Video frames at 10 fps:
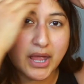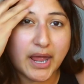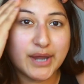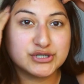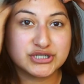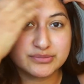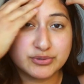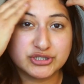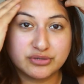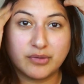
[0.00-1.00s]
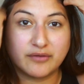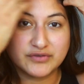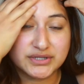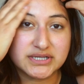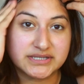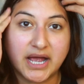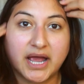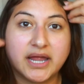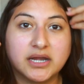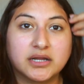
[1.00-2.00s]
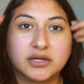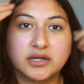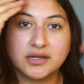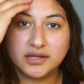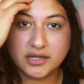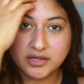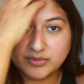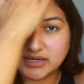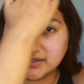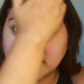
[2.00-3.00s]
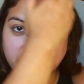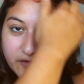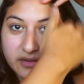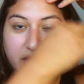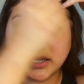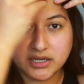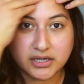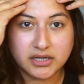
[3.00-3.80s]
and just push them off to the side because I feel like